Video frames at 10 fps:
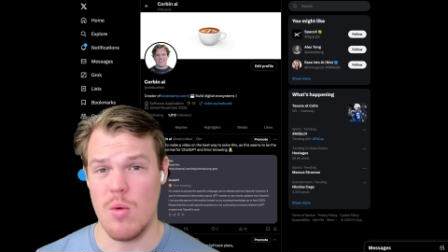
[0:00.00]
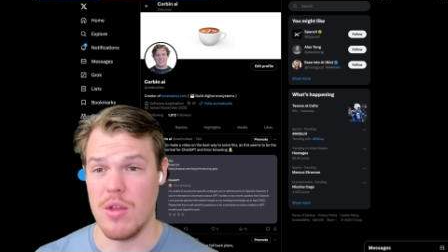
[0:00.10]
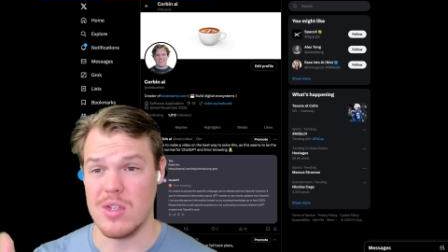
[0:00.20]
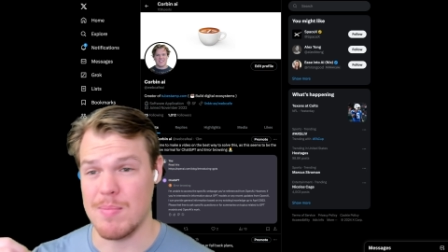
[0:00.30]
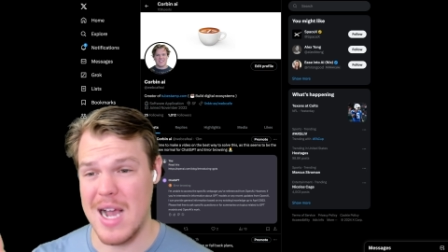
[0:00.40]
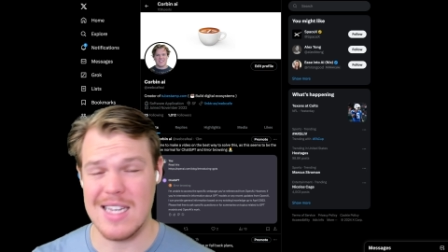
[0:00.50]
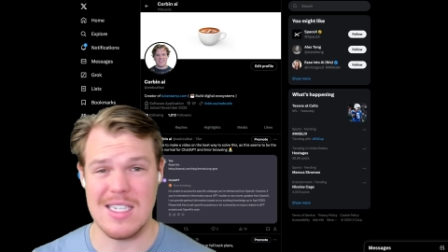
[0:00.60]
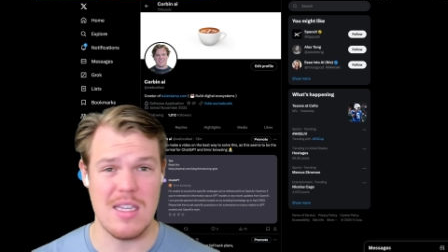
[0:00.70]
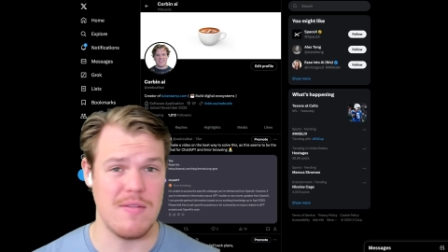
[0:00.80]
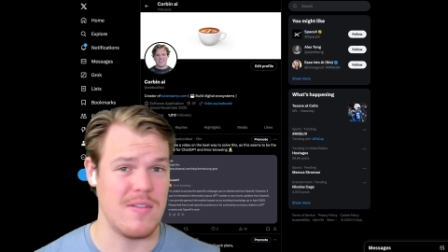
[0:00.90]
Whether it's a
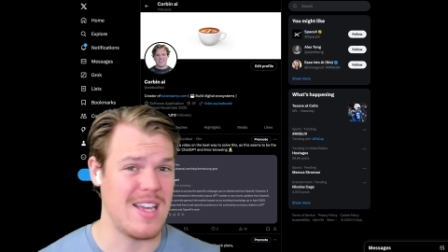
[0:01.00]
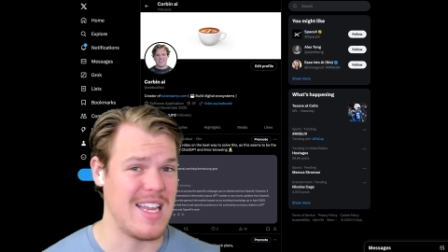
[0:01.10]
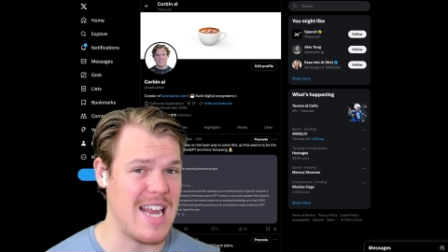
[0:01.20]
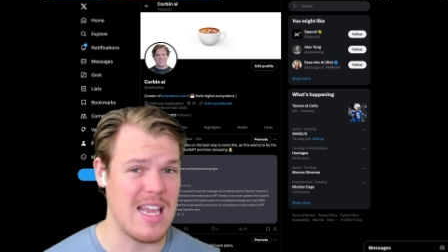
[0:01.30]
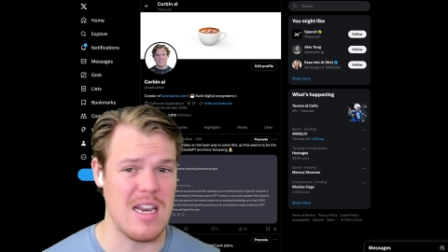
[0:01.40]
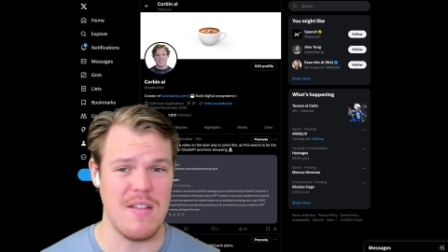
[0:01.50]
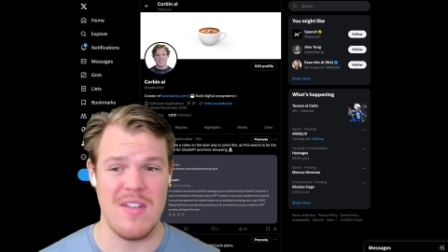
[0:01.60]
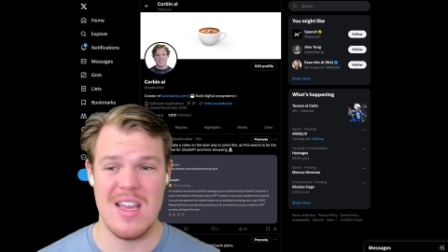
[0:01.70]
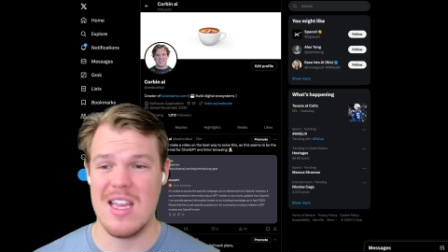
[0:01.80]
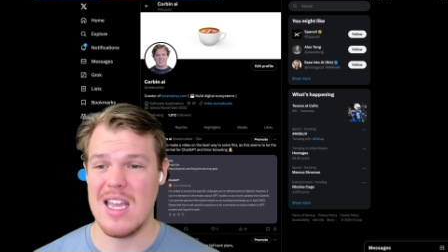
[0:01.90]
positive, a negative,
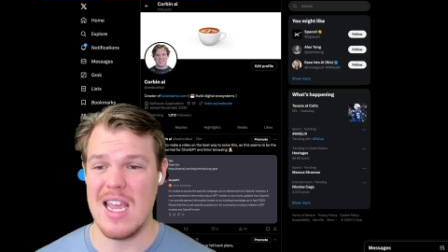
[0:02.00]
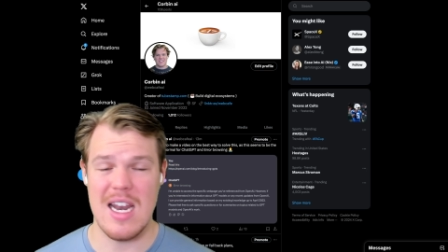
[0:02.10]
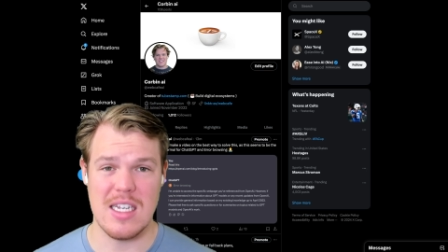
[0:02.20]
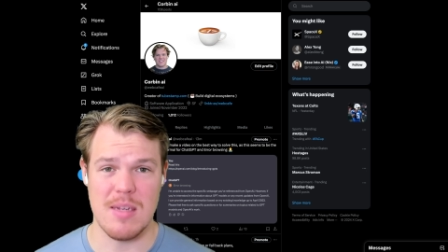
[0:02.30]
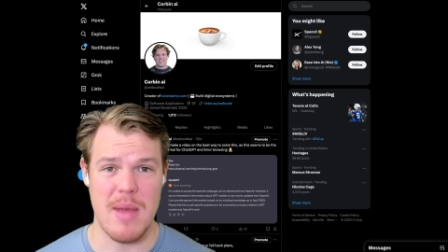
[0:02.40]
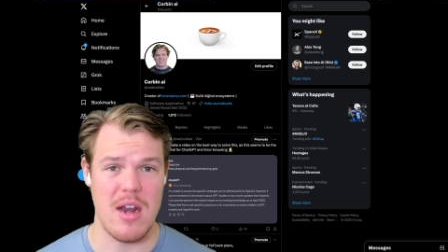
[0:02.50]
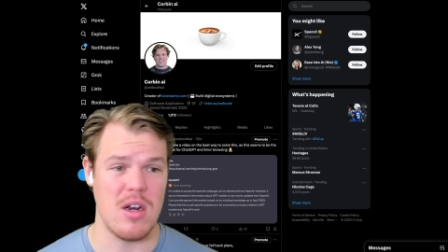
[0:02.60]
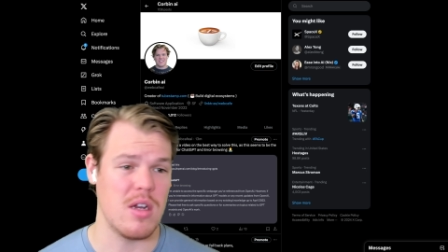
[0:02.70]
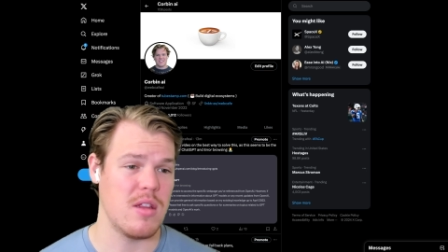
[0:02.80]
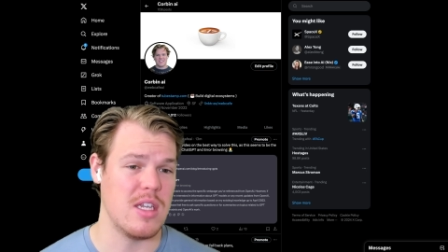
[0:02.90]
it doesn't matter.